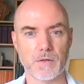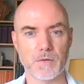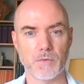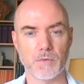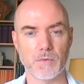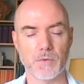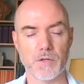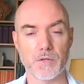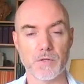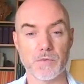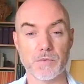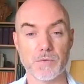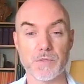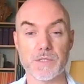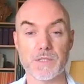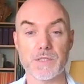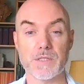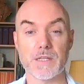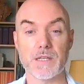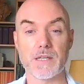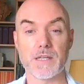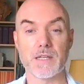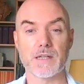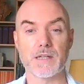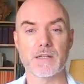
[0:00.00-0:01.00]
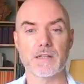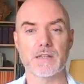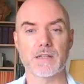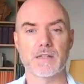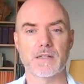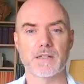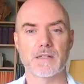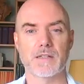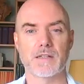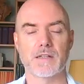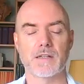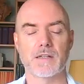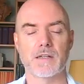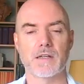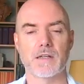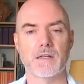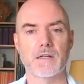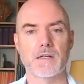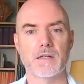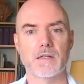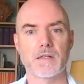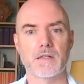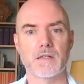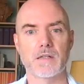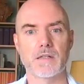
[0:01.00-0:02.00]
Were you seen?
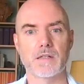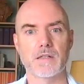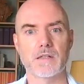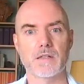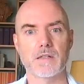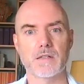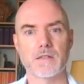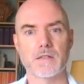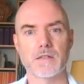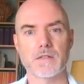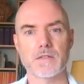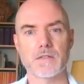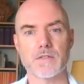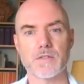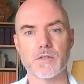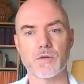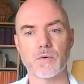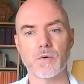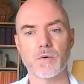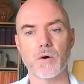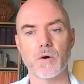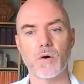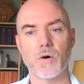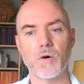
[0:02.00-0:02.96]
So